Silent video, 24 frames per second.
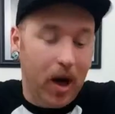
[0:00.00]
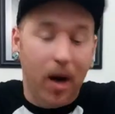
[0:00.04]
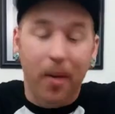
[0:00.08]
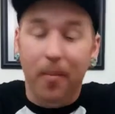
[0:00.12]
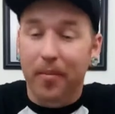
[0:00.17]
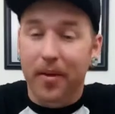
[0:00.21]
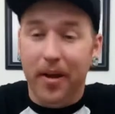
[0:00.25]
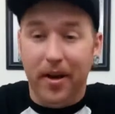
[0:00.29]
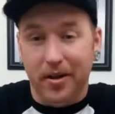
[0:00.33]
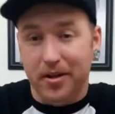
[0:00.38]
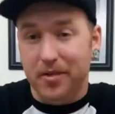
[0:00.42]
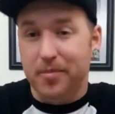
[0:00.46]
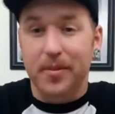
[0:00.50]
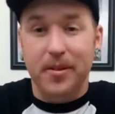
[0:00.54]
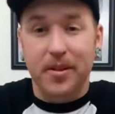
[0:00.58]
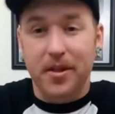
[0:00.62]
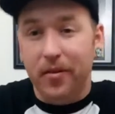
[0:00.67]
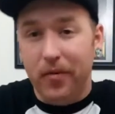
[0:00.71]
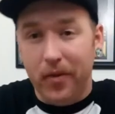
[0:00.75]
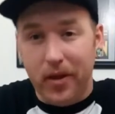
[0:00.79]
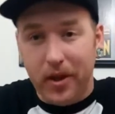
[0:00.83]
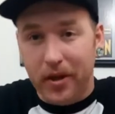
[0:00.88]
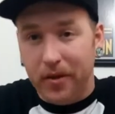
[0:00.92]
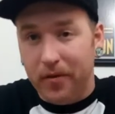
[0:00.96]
come there
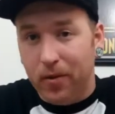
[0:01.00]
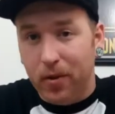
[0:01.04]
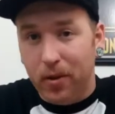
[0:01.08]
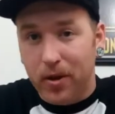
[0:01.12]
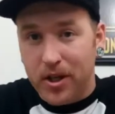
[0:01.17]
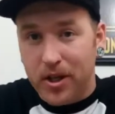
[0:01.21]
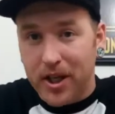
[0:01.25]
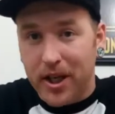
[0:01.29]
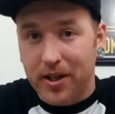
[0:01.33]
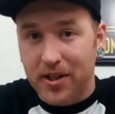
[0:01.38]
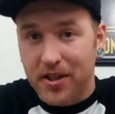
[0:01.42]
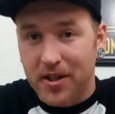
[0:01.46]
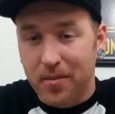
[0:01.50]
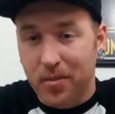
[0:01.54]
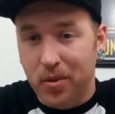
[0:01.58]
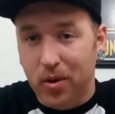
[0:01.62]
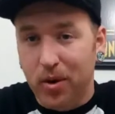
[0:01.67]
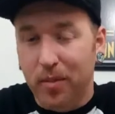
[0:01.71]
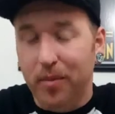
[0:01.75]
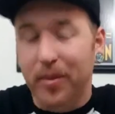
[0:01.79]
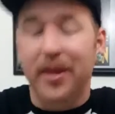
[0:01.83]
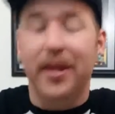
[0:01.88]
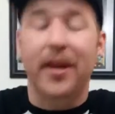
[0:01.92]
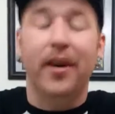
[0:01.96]
specifically for Child
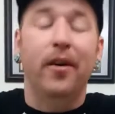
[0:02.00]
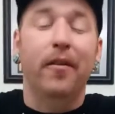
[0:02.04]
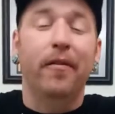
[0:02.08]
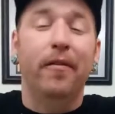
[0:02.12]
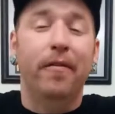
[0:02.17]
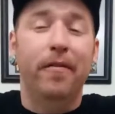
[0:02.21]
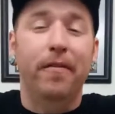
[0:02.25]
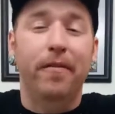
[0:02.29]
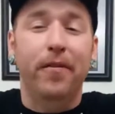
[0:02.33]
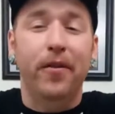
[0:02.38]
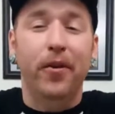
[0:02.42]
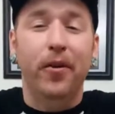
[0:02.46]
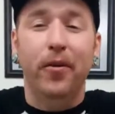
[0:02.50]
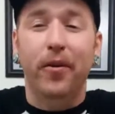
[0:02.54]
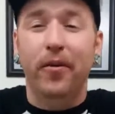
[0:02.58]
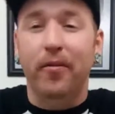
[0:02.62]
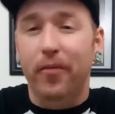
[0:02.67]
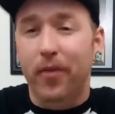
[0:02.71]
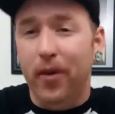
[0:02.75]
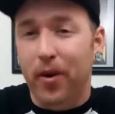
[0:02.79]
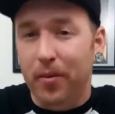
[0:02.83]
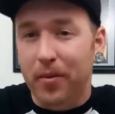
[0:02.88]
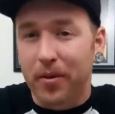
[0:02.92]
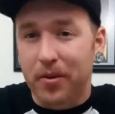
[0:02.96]
Support, but they're
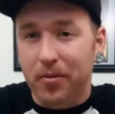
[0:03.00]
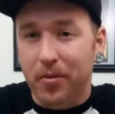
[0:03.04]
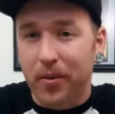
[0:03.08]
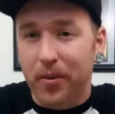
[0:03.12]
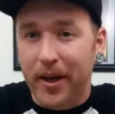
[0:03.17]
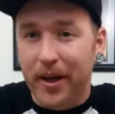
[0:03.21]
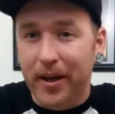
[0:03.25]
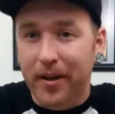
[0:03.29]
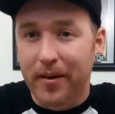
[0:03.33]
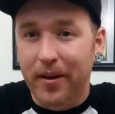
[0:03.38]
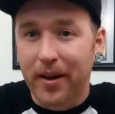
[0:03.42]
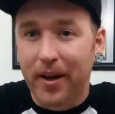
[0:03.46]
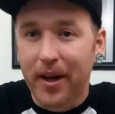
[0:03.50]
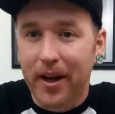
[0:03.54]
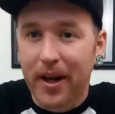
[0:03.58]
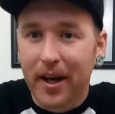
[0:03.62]
few and far between.